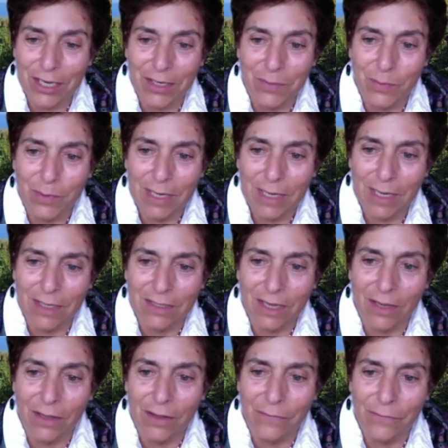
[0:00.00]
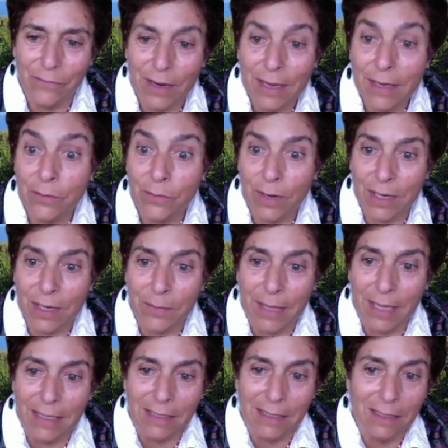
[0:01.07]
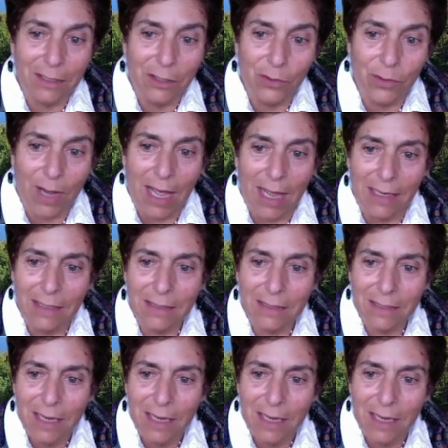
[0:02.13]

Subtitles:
because a friend recommended you guys,